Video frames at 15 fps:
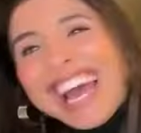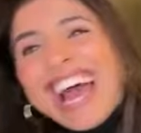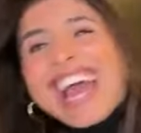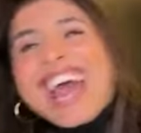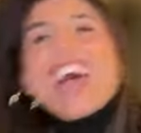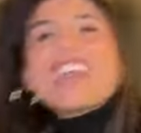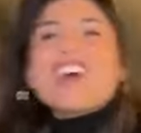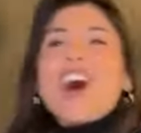
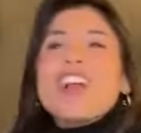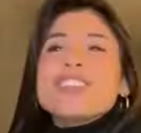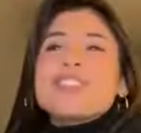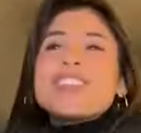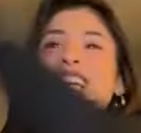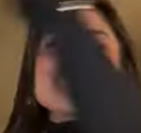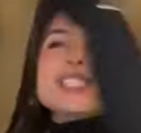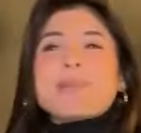I had all of
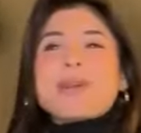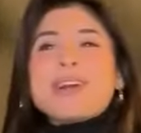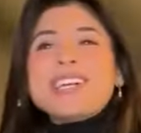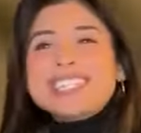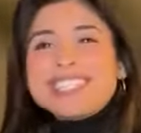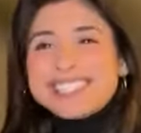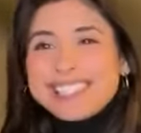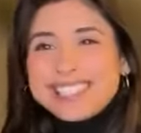the
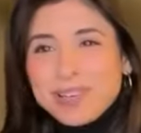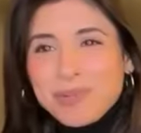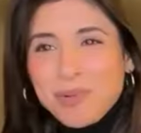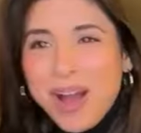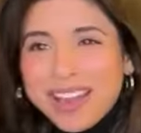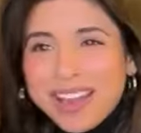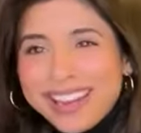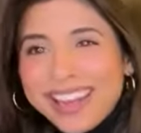experiences in
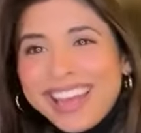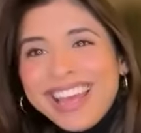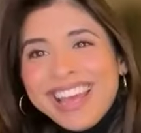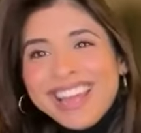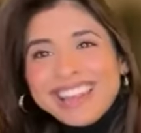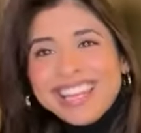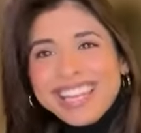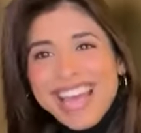one.
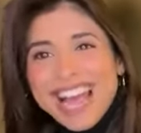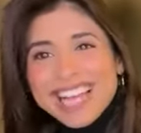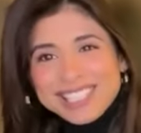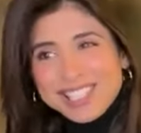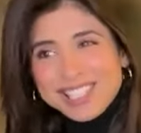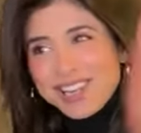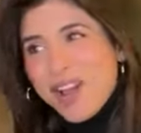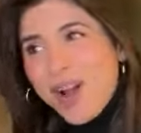The yes,
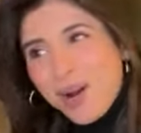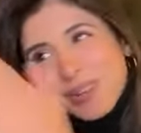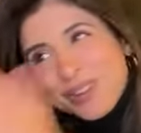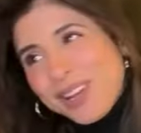the no,